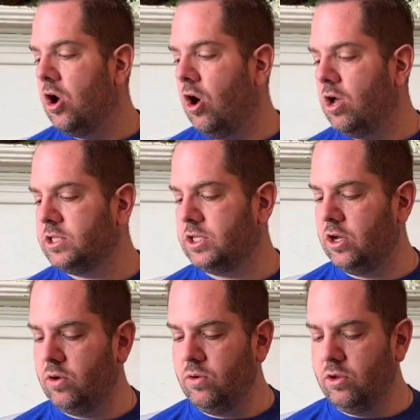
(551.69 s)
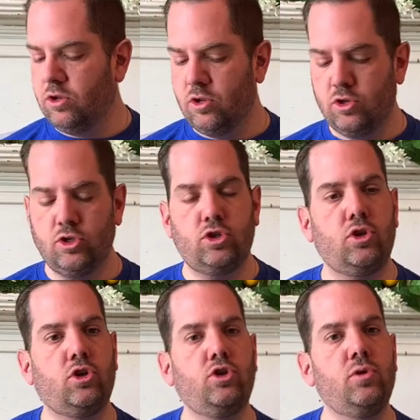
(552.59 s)
Also,
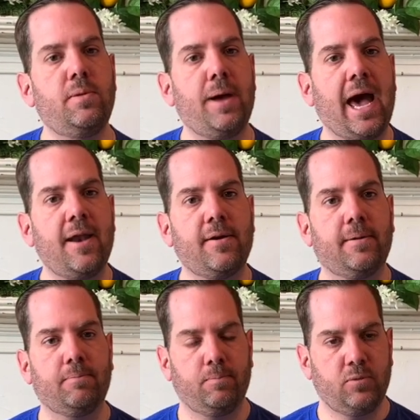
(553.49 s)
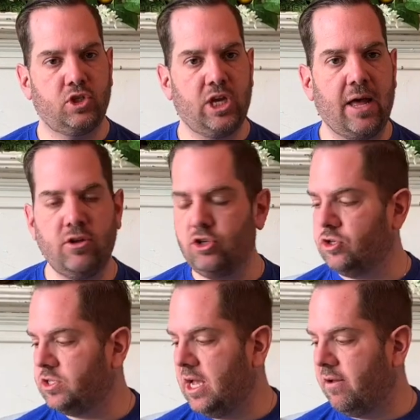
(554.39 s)
do the pattern. Challenge
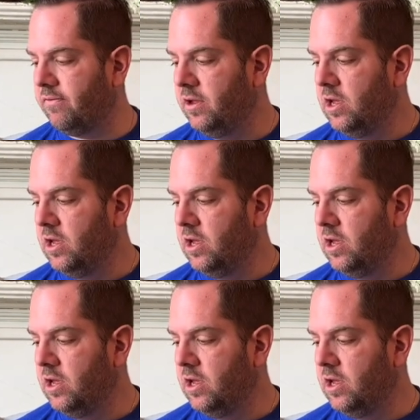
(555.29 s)
yourself.